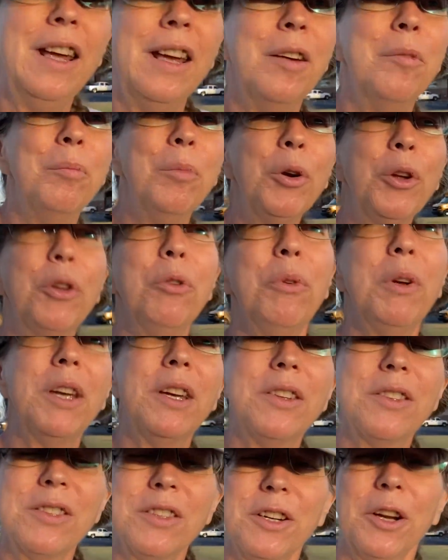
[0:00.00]
mercury
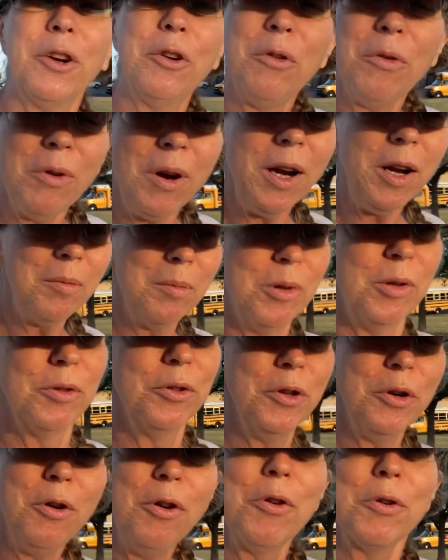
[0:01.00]
is an incredible
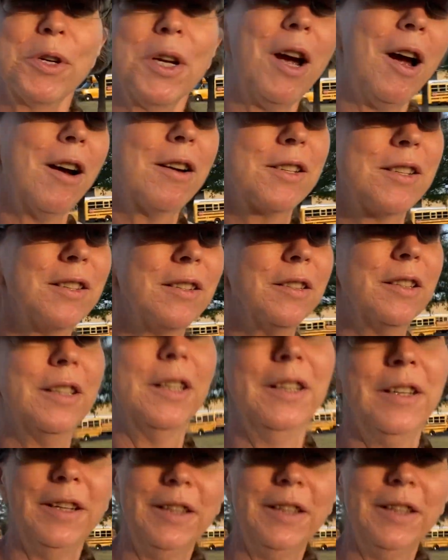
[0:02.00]
neurotoxin,